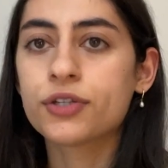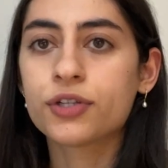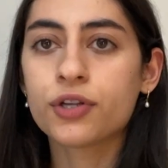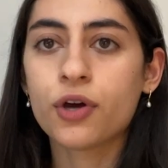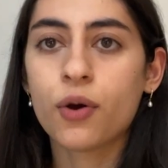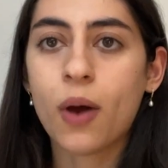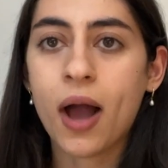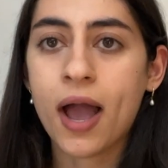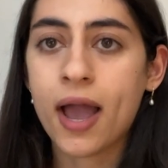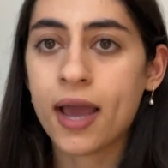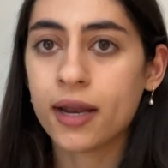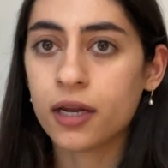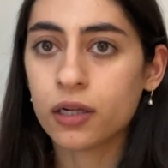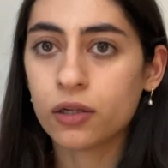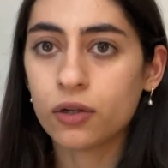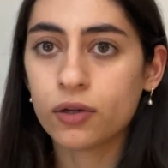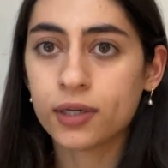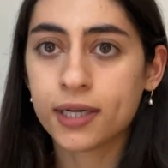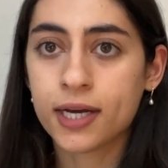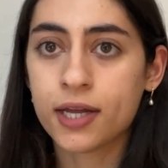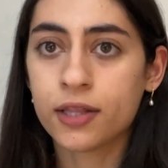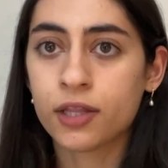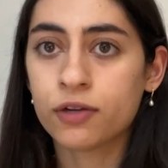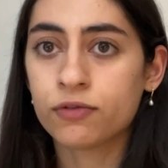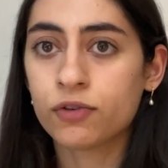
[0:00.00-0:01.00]
So I had a
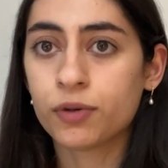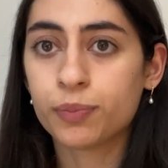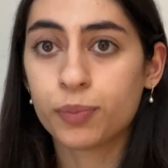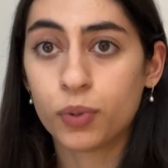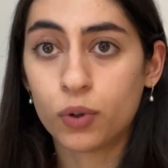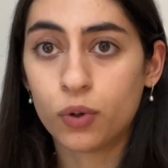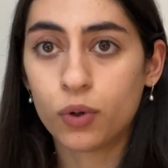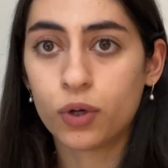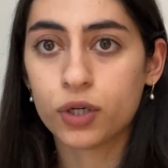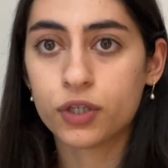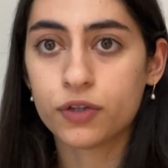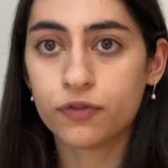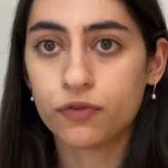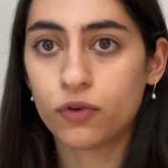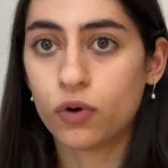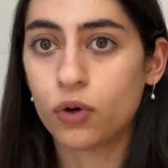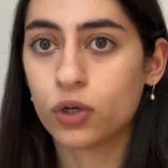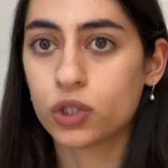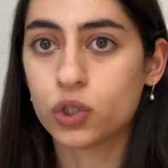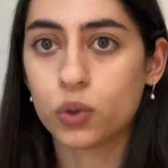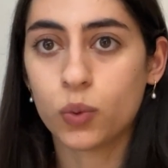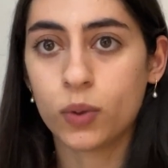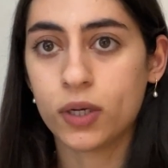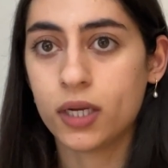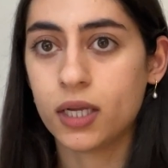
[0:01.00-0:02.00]
look at the report for
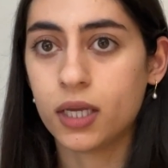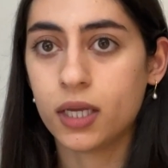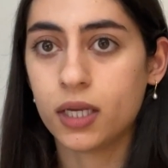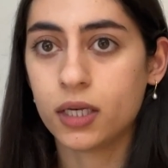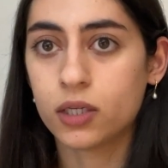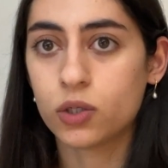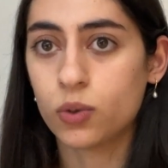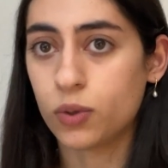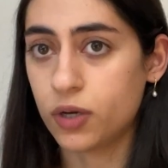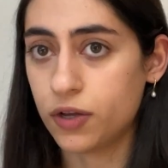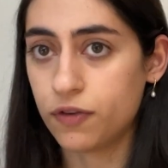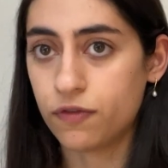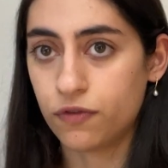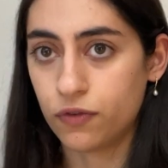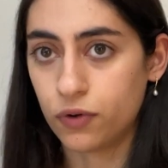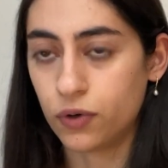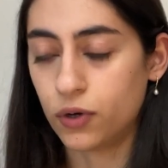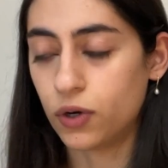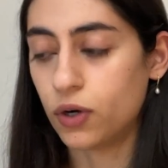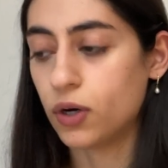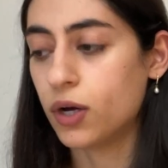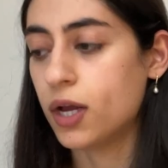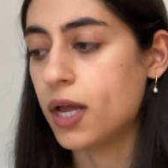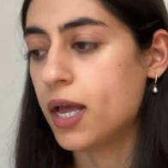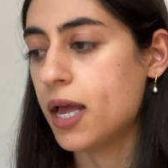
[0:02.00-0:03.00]

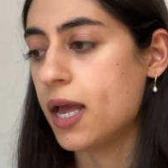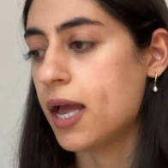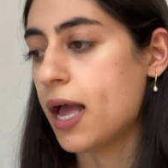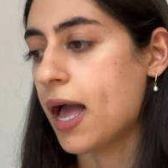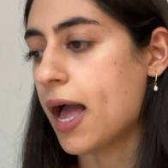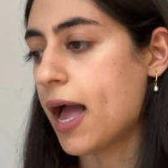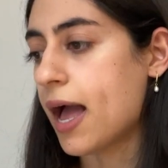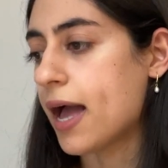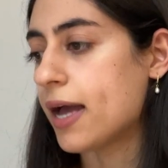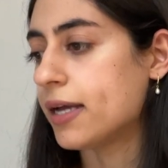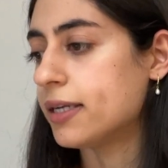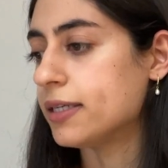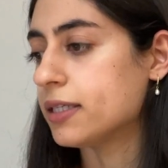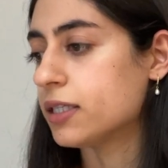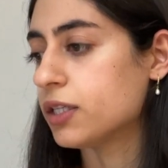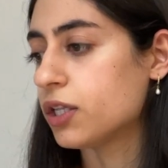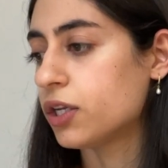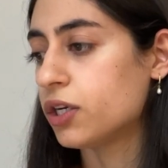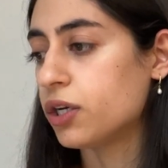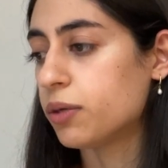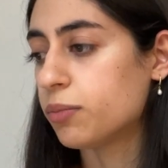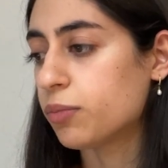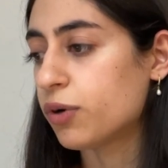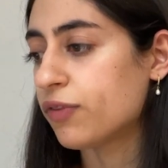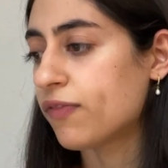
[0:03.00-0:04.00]
2024 and the
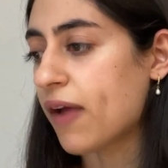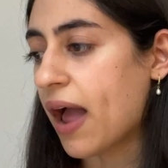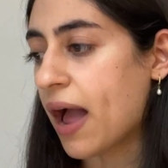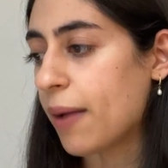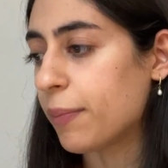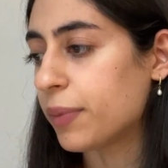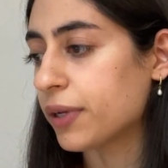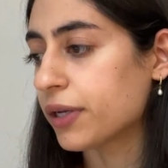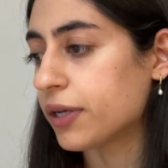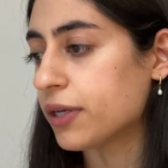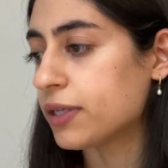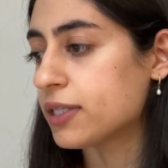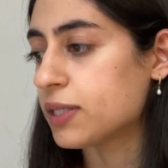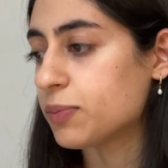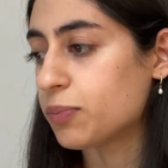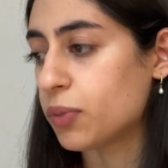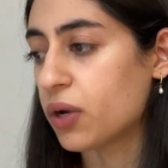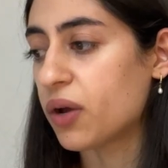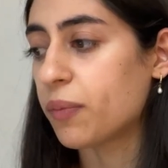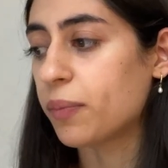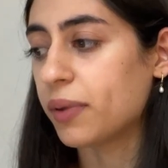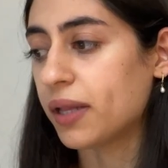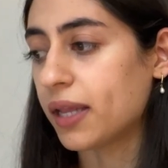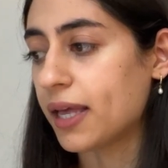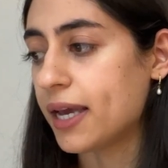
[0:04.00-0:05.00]
number of applicants
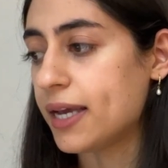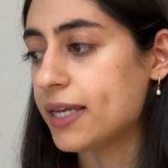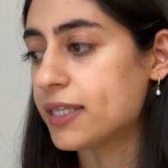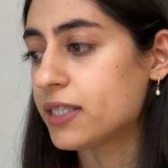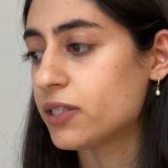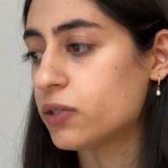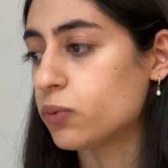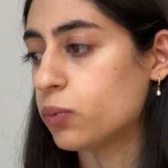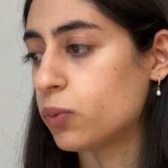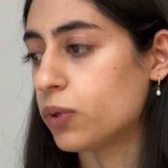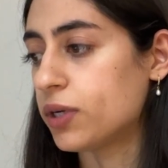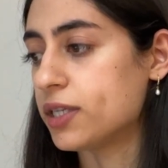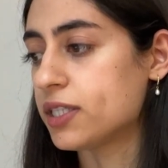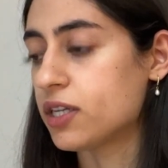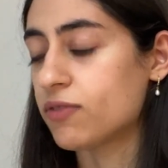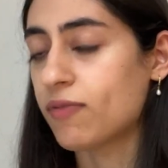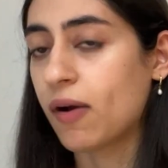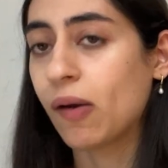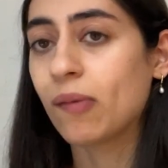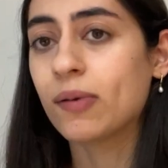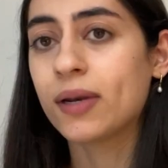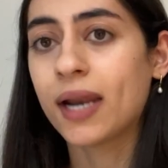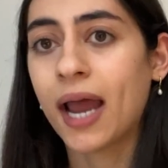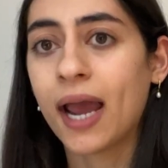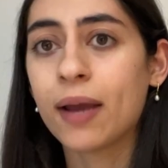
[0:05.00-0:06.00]
per place was
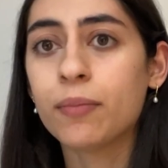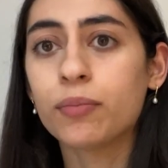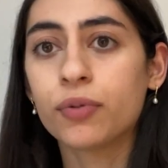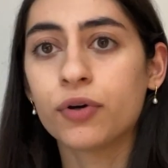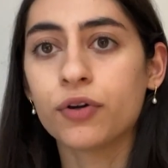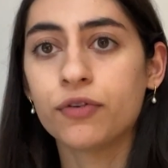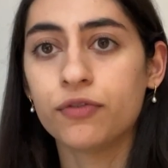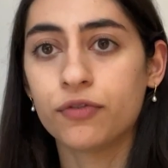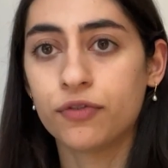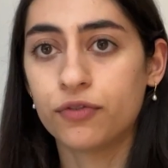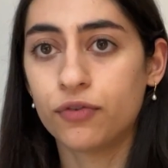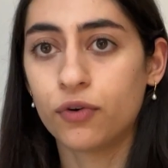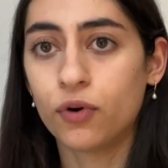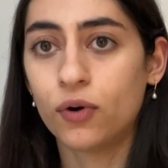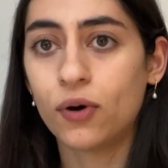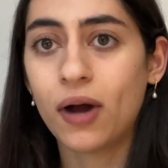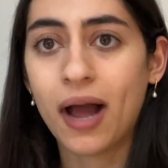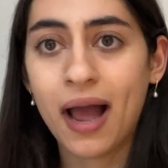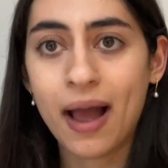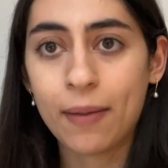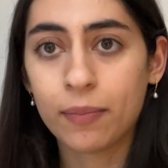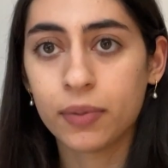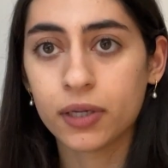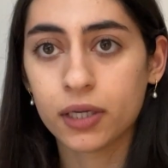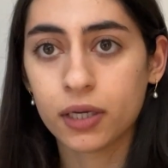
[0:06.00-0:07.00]
around 9.4
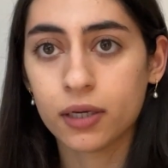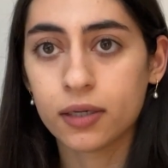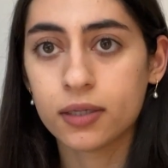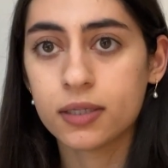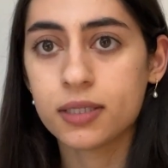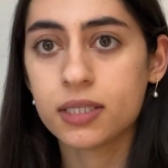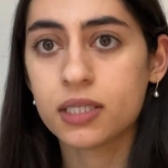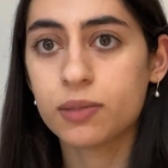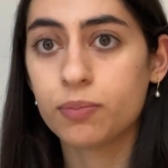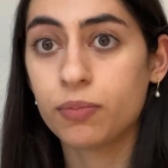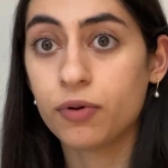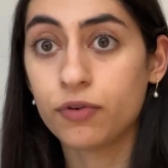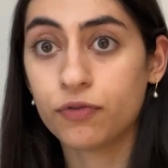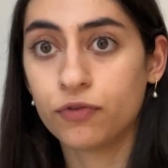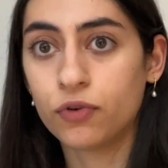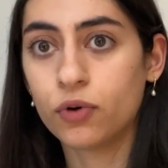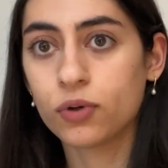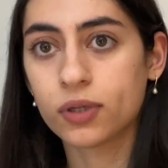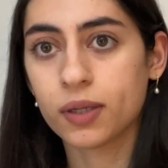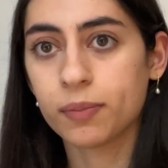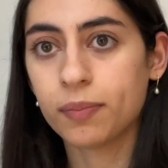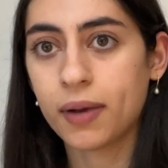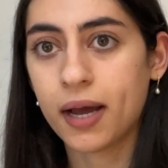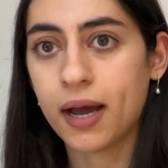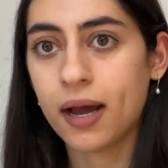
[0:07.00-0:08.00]
applicants before
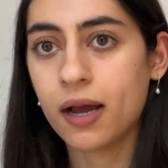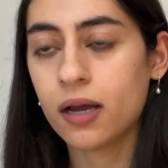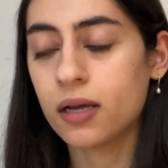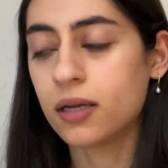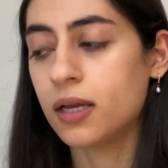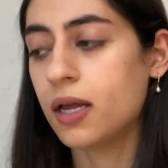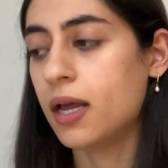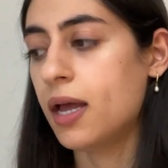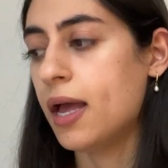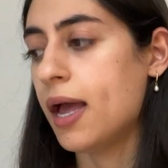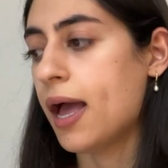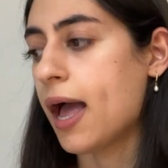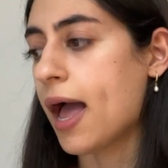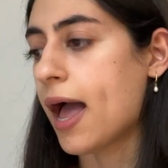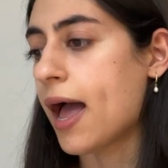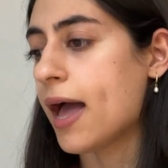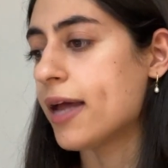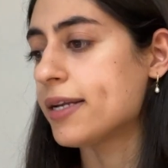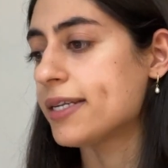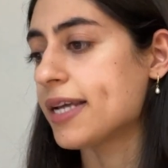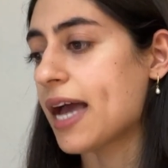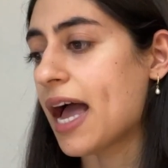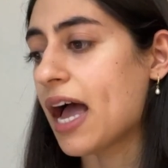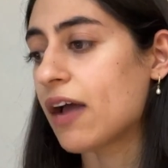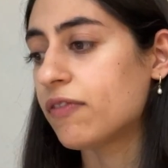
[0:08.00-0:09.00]
the PAT
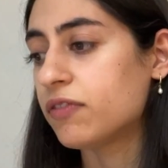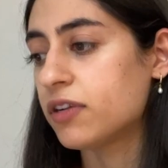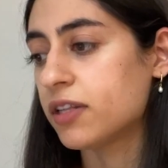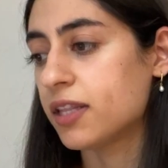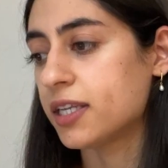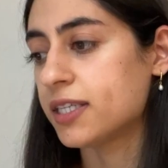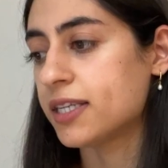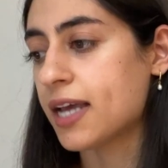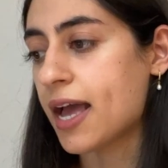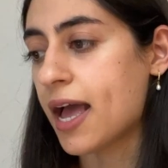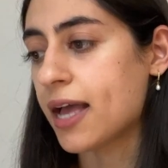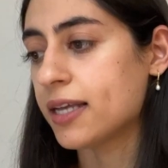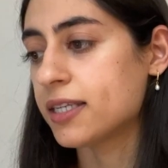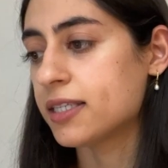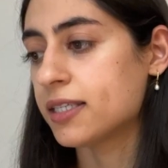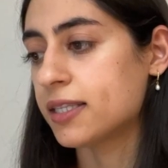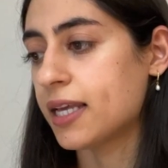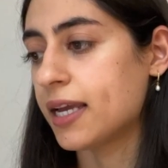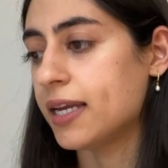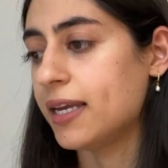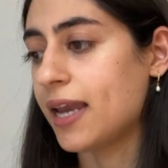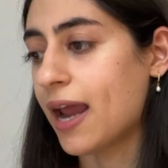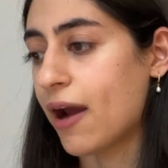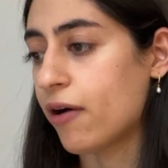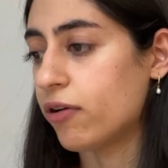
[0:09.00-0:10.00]
and after the test
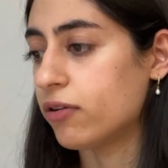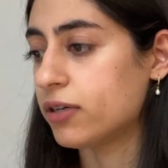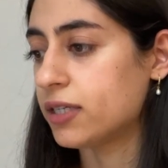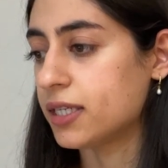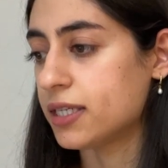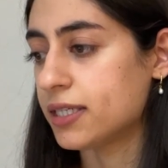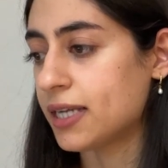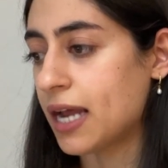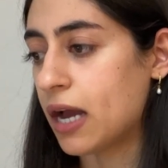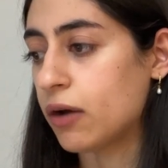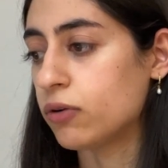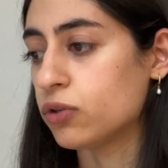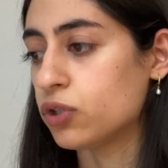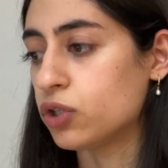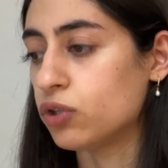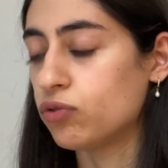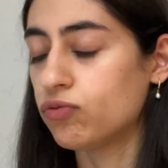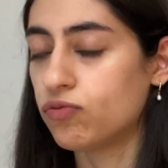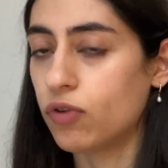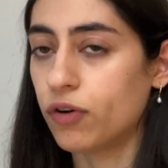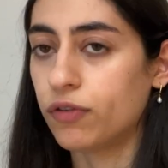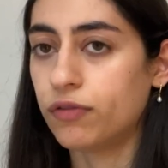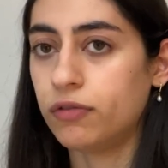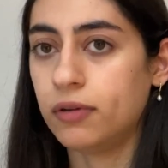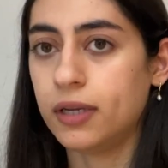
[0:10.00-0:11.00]
they narrowed it down to
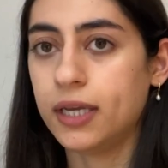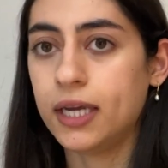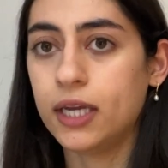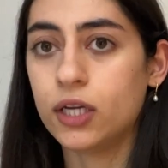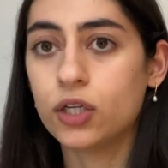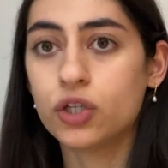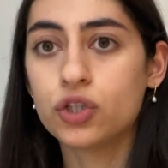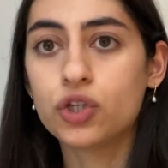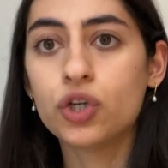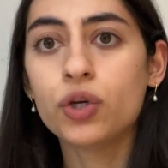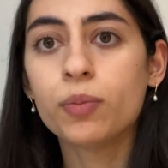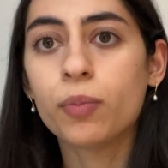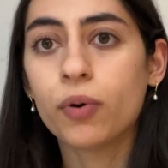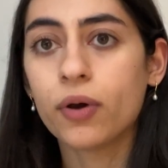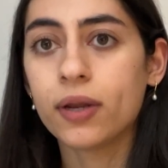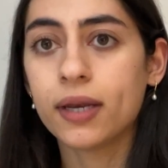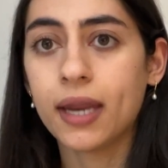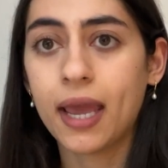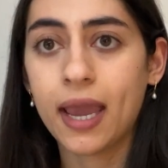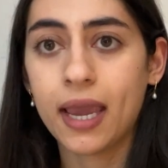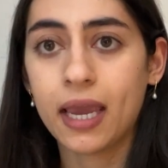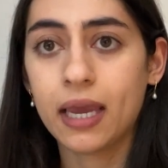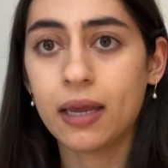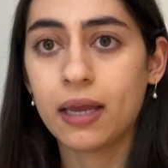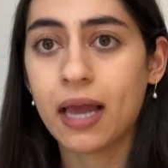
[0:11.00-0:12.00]
roughly
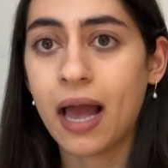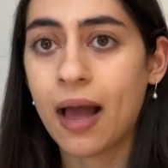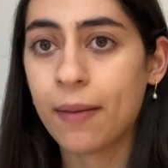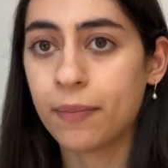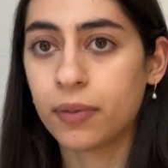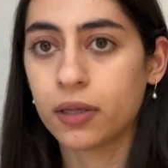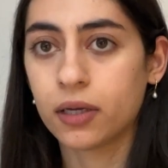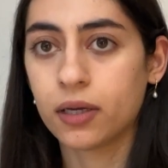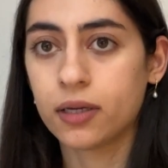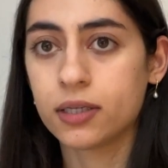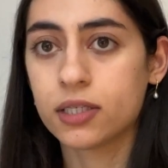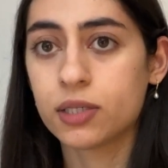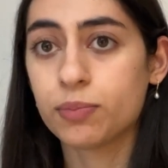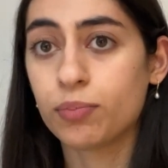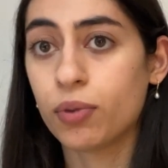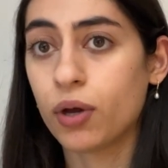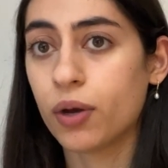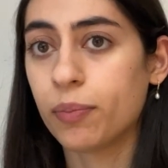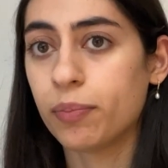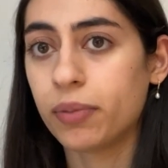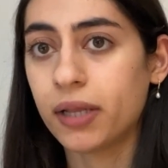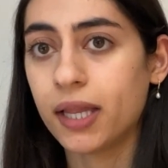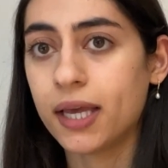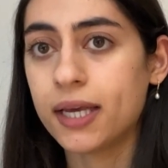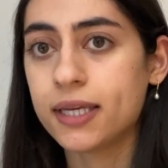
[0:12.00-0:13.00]
2.8 applicants per
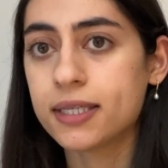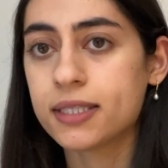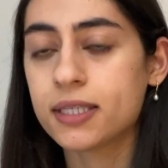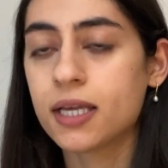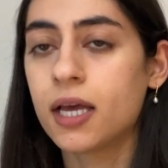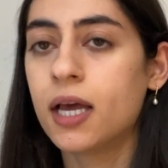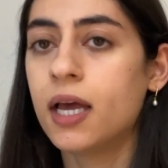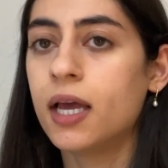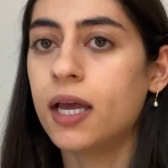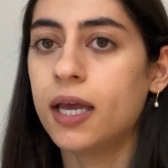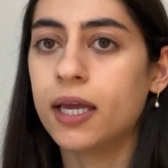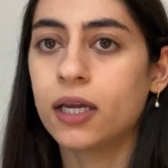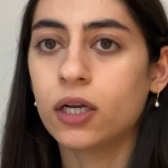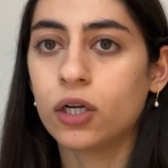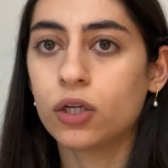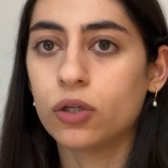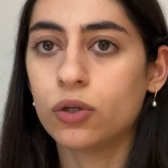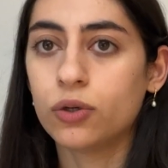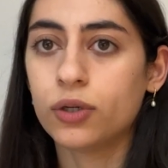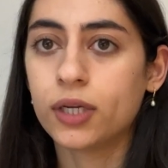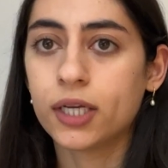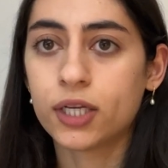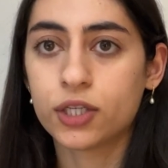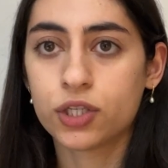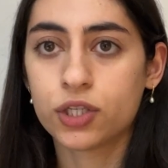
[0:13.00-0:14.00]
place including